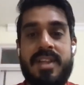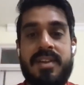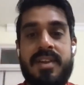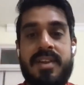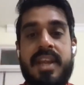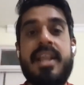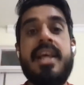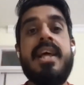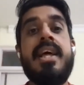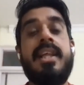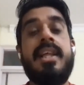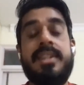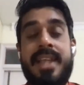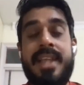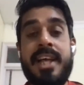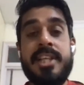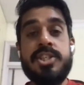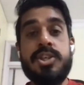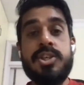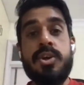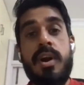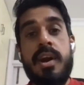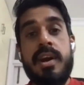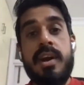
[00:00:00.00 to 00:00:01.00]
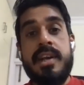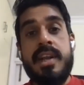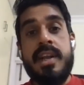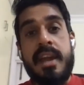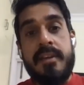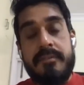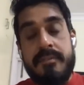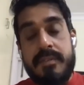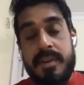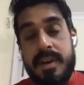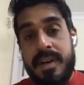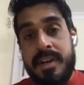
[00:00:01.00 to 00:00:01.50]
right? That's called
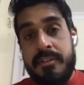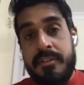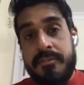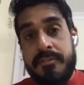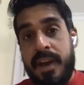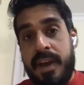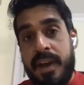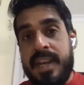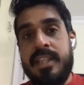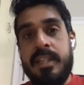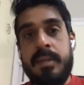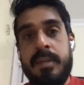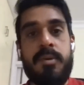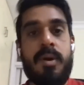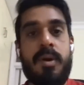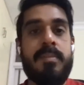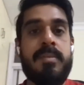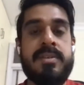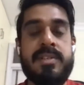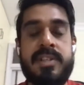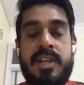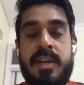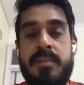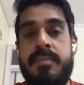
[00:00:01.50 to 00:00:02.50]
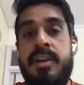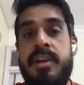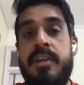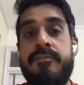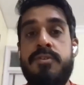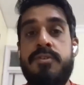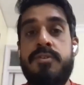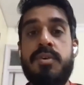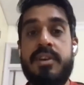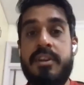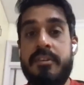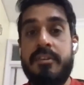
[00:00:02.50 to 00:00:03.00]
defining the problem statement. If
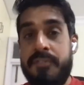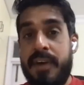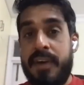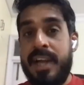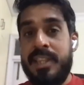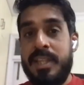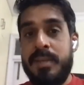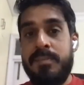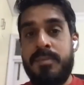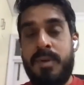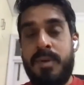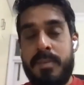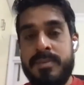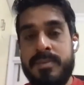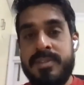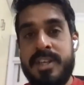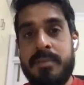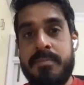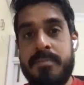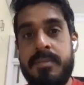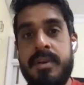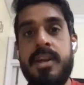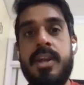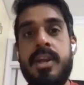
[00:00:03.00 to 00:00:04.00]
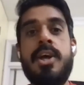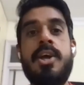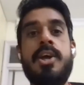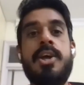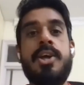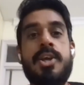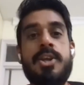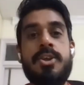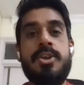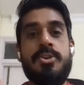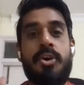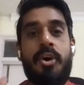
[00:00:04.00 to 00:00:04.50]
you define the problem statement,
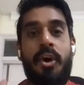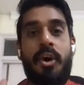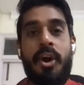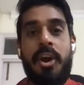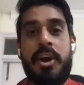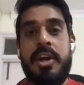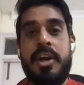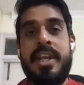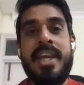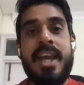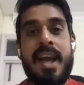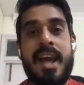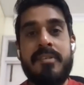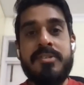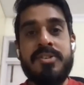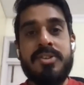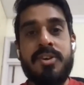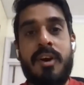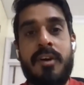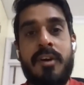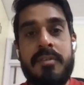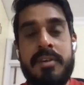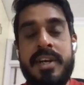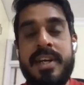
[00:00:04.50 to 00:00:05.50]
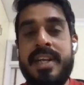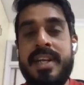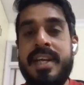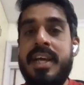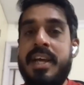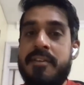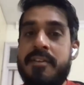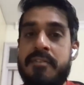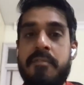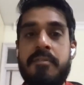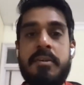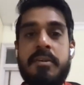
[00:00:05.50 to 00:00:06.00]
you already have solved it
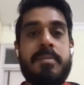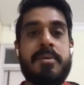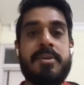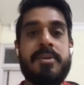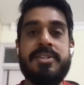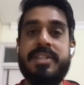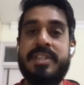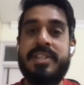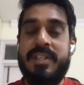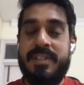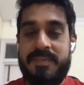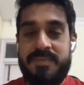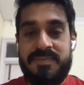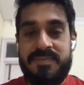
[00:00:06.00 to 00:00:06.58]
50%,